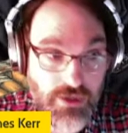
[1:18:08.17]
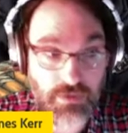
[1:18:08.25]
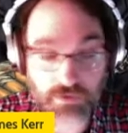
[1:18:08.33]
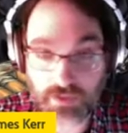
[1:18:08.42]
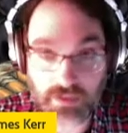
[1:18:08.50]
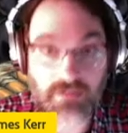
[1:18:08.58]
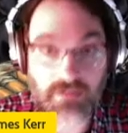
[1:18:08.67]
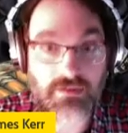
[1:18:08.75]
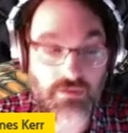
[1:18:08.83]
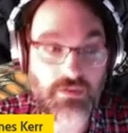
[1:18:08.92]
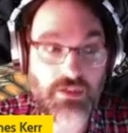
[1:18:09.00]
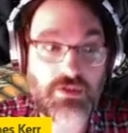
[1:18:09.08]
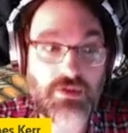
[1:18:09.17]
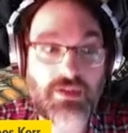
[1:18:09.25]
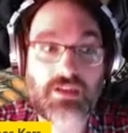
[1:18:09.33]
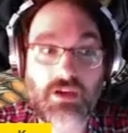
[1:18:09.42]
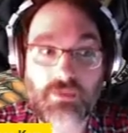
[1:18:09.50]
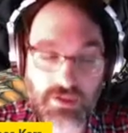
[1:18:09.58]
You're feel, still feeling stressed
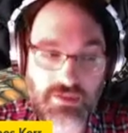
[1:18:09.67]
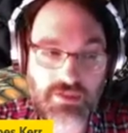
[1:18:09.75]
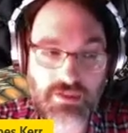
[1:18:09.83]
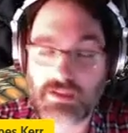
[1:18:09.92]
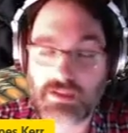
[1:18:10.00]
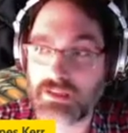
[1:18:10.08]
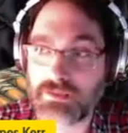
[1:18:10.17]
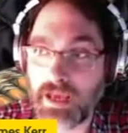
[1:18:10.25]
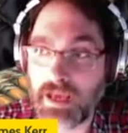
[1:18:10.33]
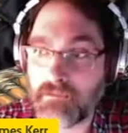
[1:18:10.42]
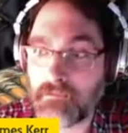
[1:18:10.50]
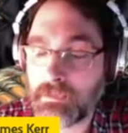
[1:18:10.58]
out, but it's just not as bad.